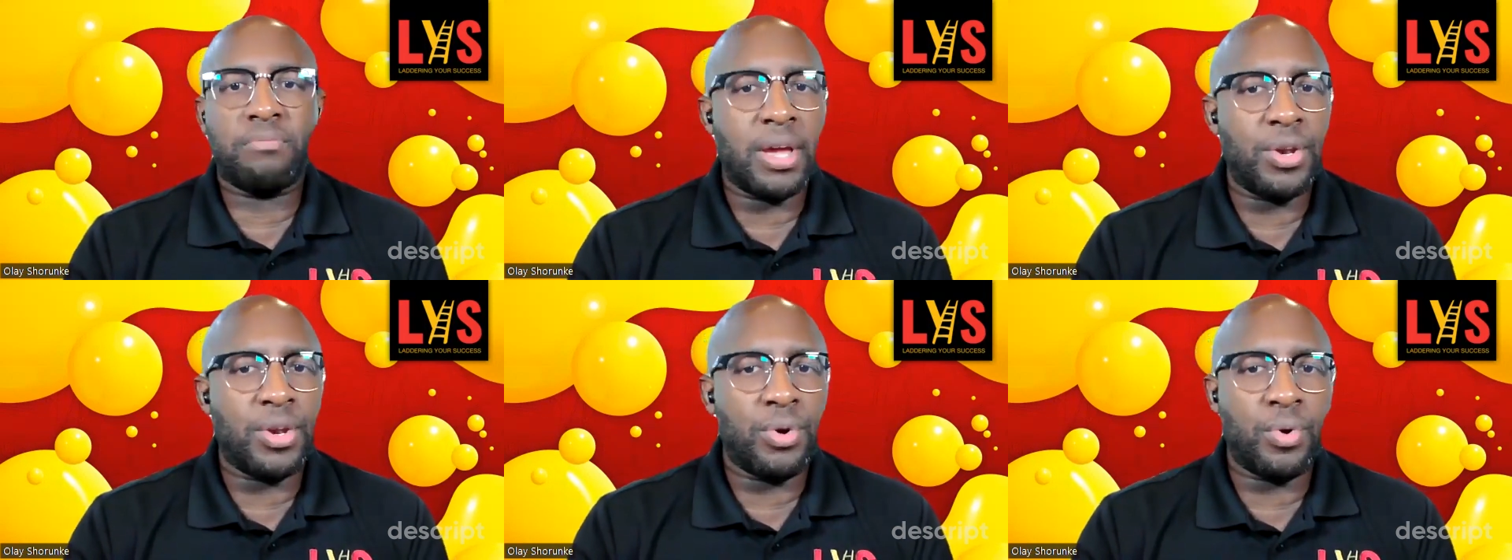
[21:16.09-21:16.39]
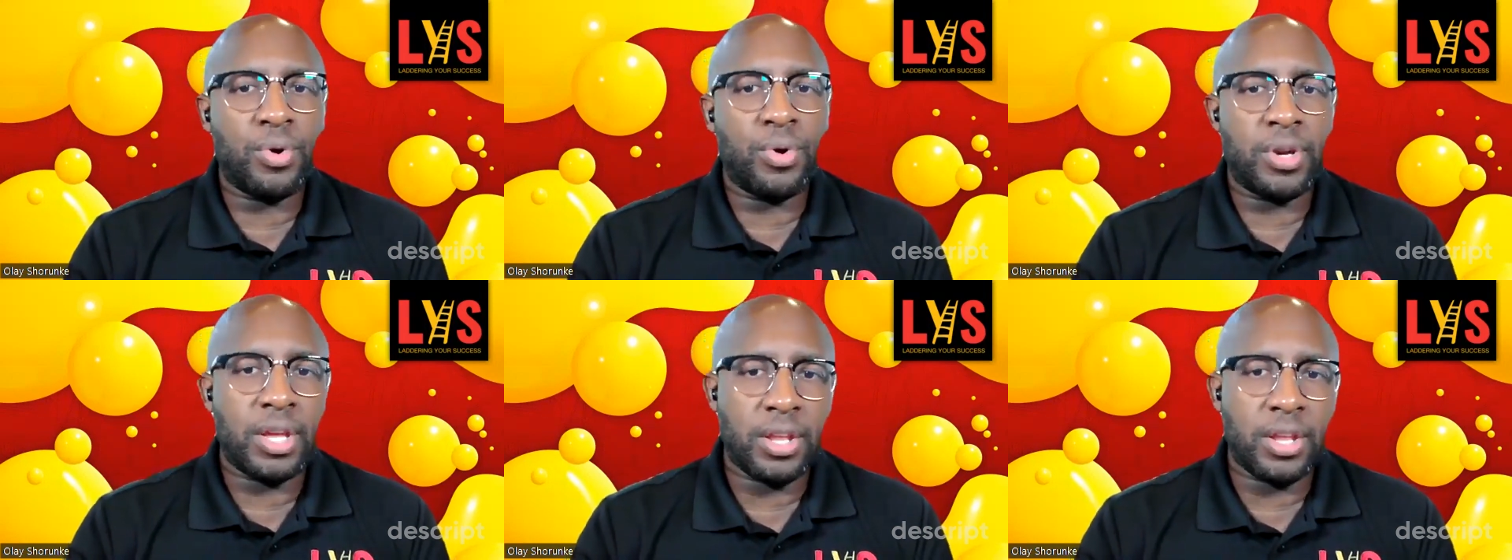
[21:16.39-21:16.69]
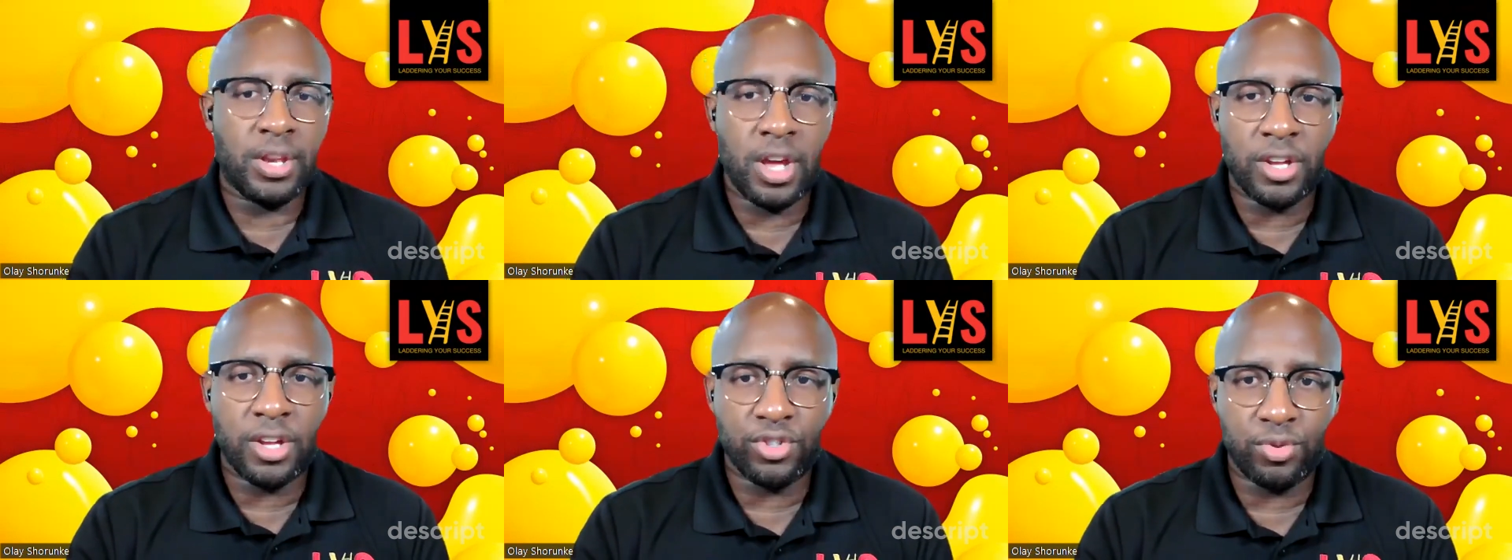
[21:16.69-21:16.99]
minority
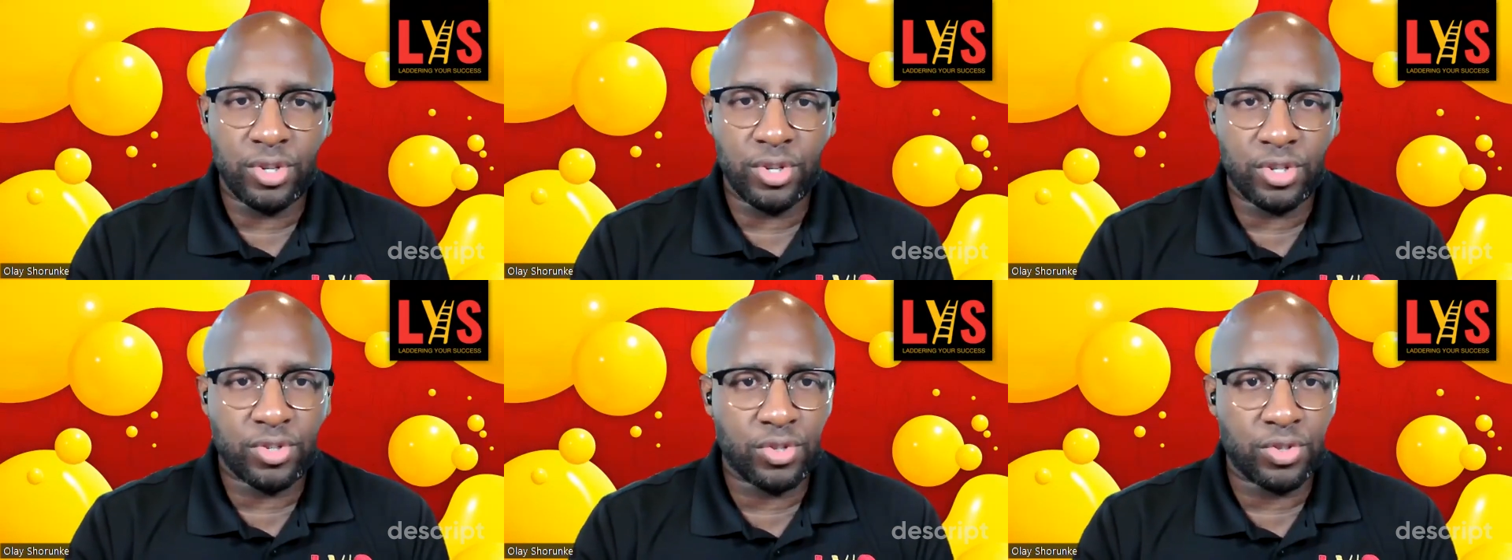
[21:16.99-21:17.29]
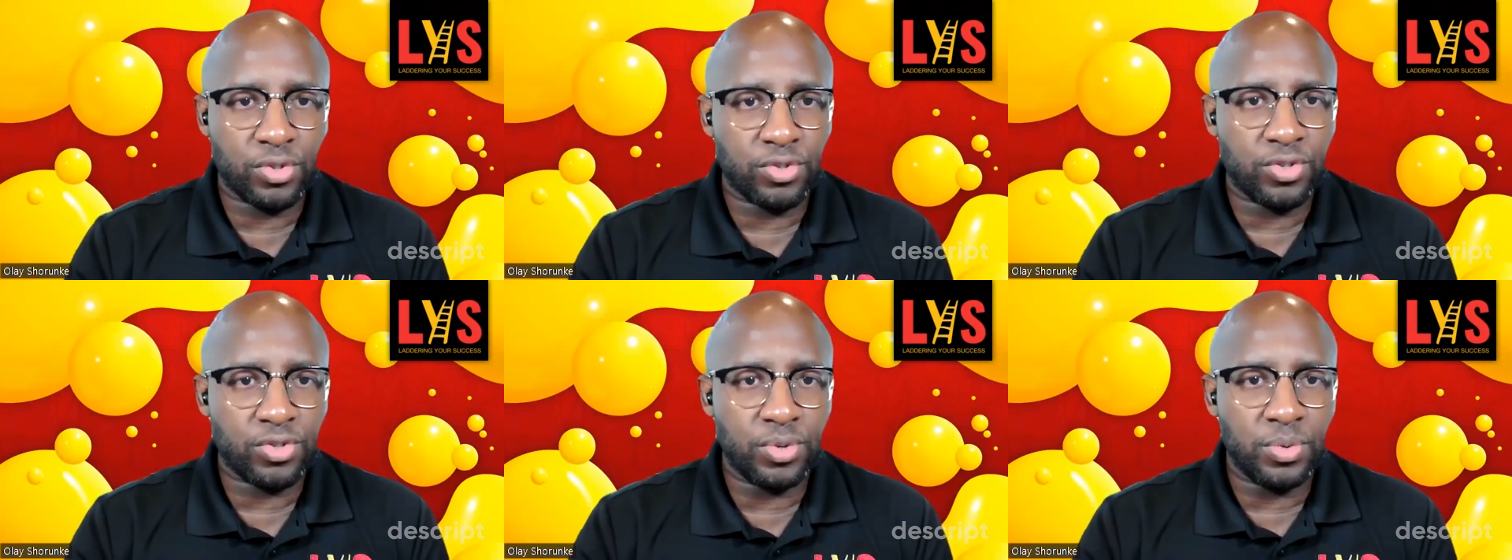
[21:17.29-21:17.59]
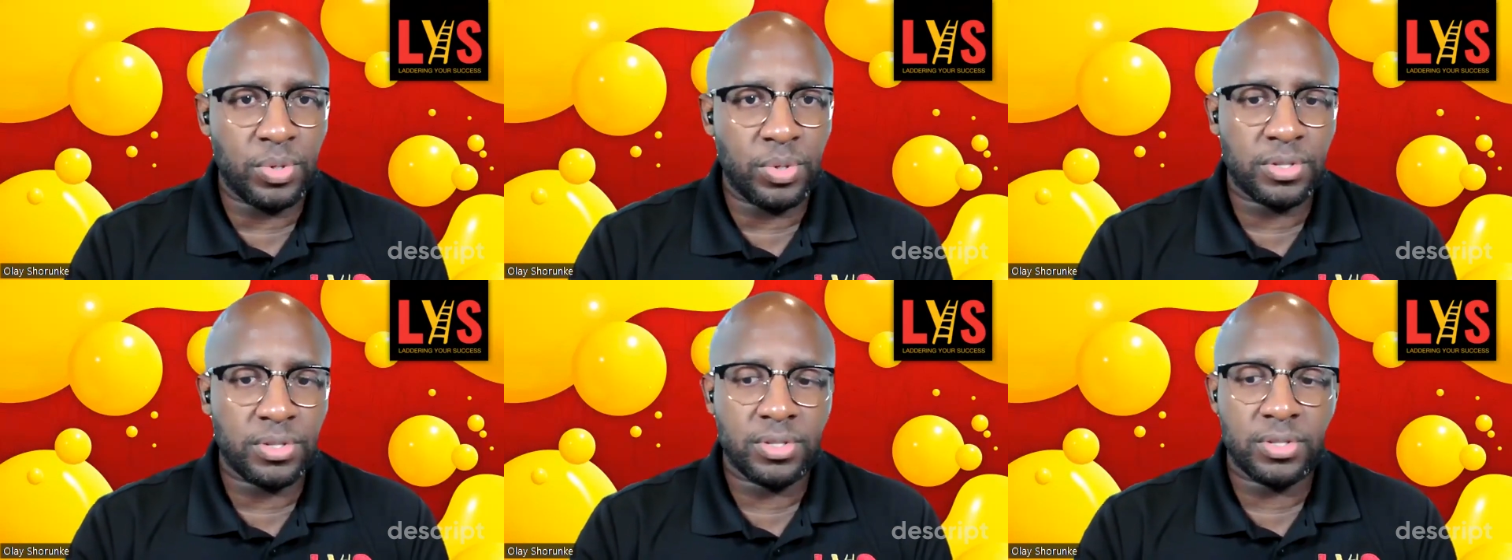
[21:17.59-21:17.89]
and non-traditional
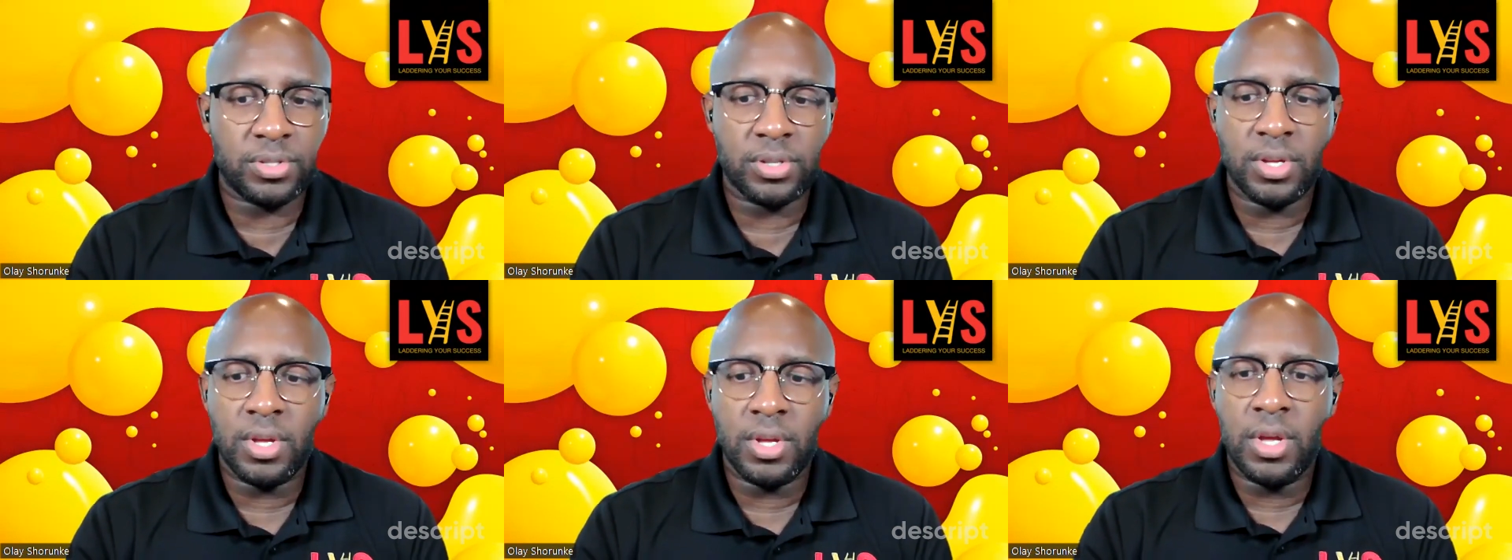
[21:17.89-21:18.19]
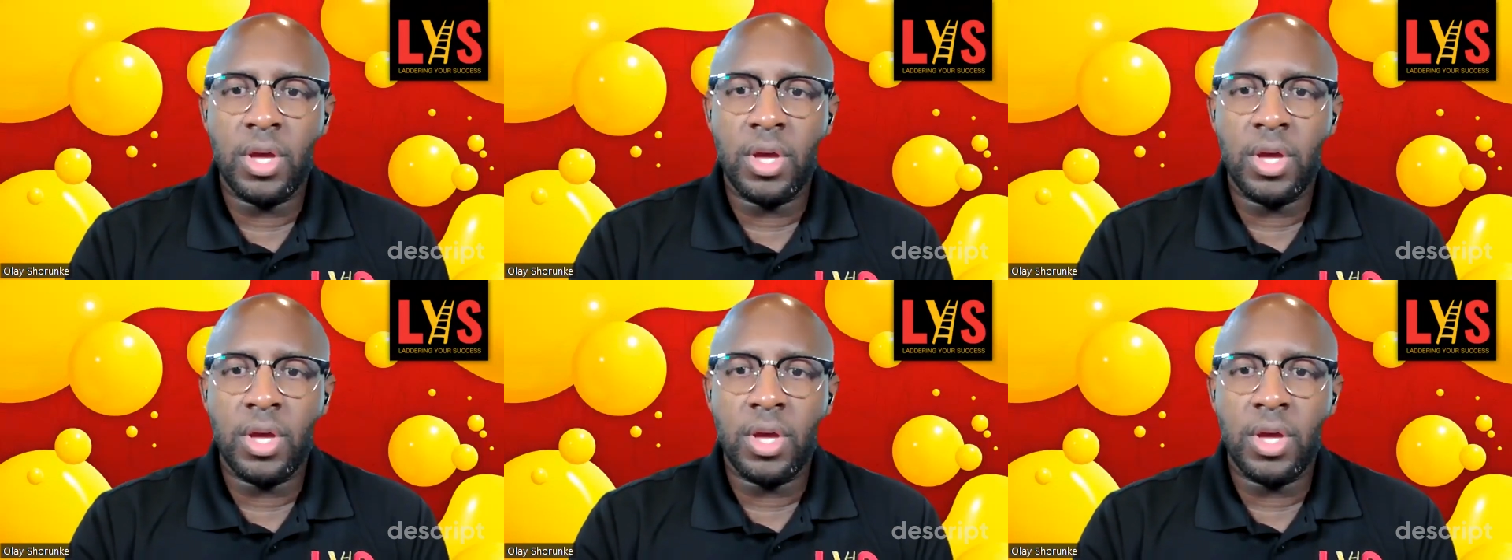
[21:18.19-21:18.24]
students